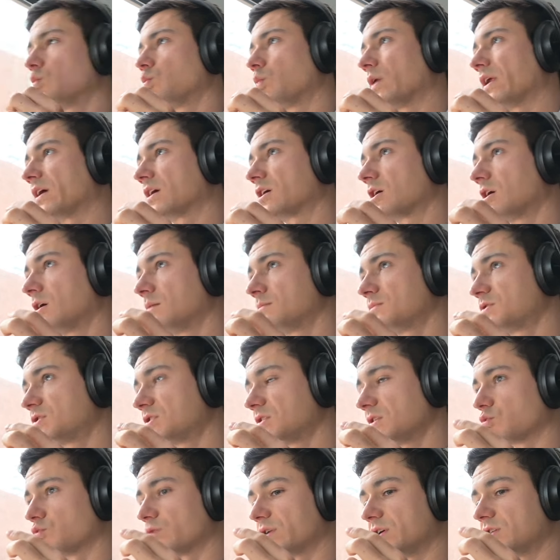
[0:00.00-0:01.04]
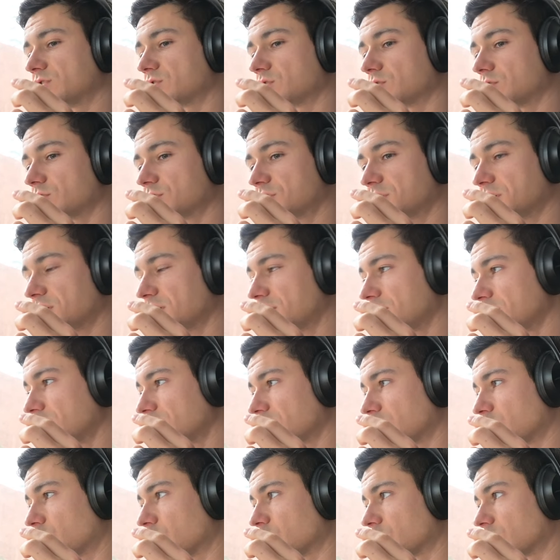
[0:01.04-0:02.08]
When it comes to researching
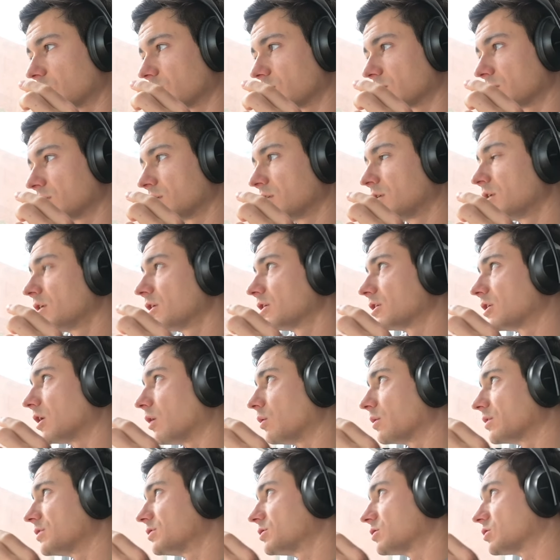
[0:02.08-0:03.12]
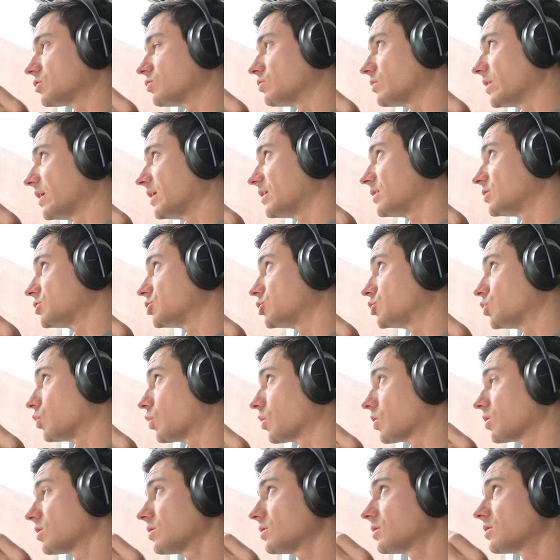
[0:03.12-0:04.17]
or going to create a short,